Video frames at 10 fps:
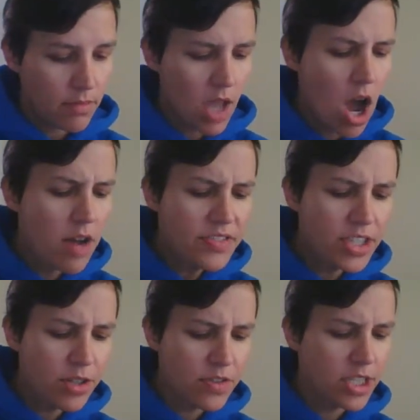
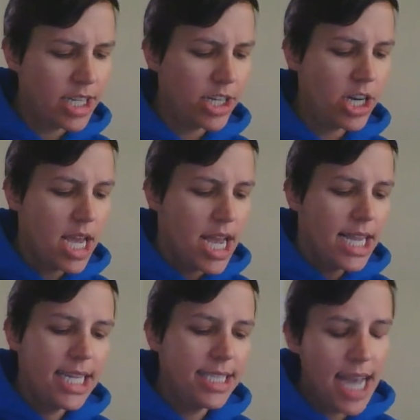Often over dinner,
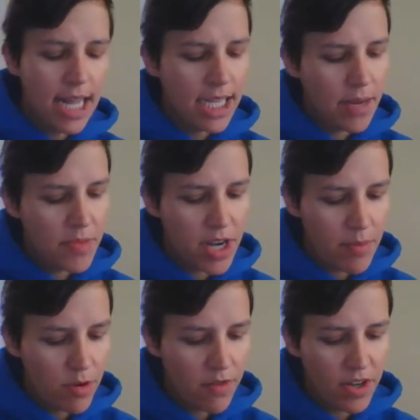he'd tally up the
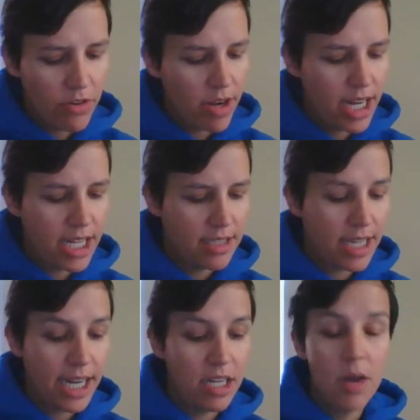number of ingredients
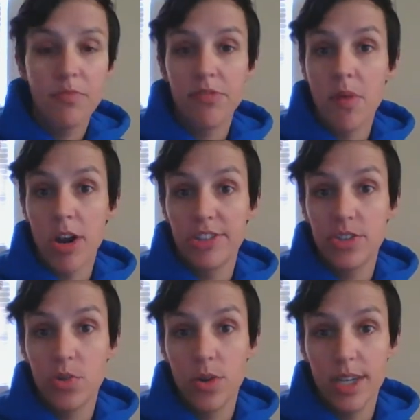that had come from our
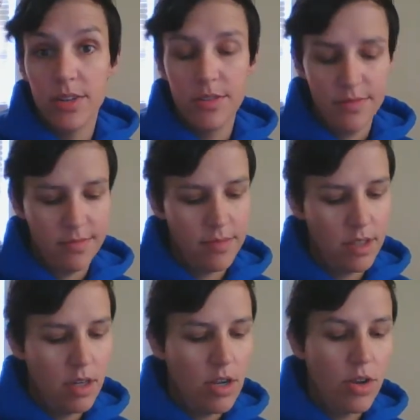soil.
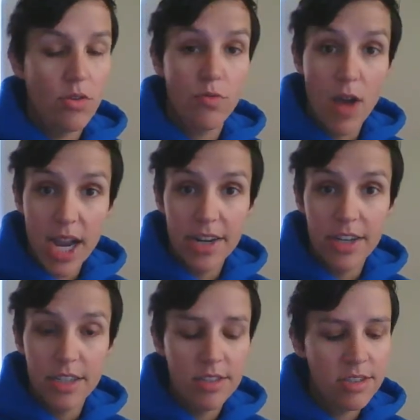
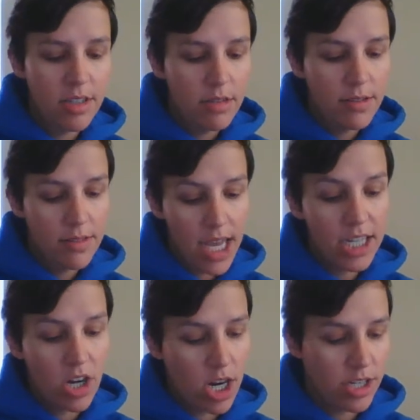Writers, like
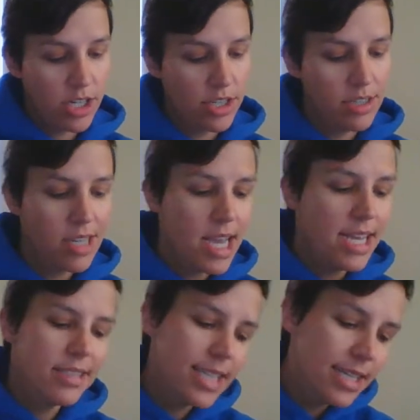gardeners,
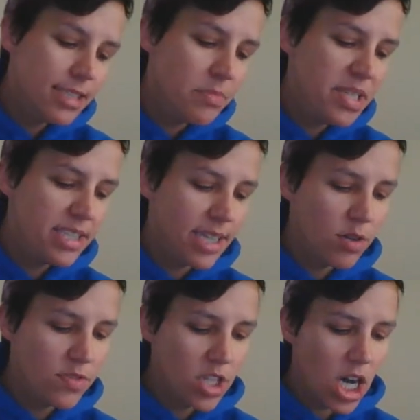tend to be
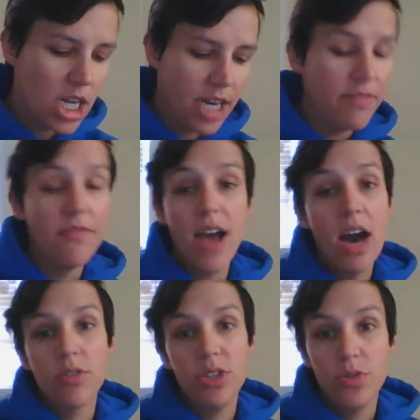self taught and
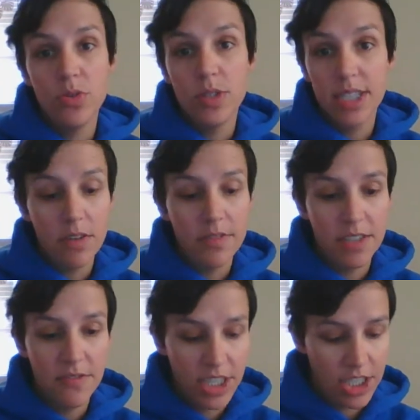value self
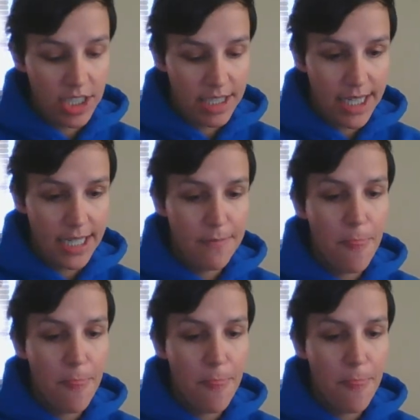sufficiency.